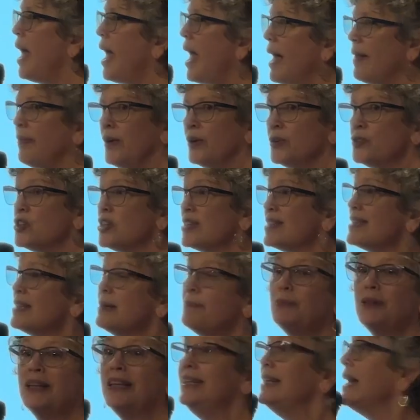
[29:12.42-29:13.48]
And they're just
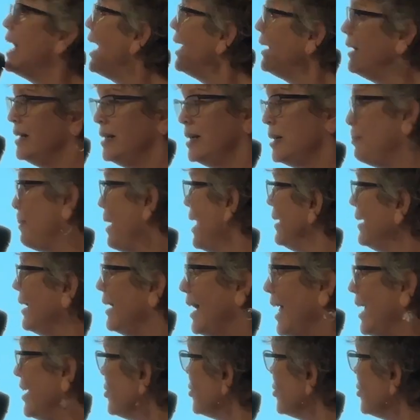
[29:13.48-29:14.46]
simply not independent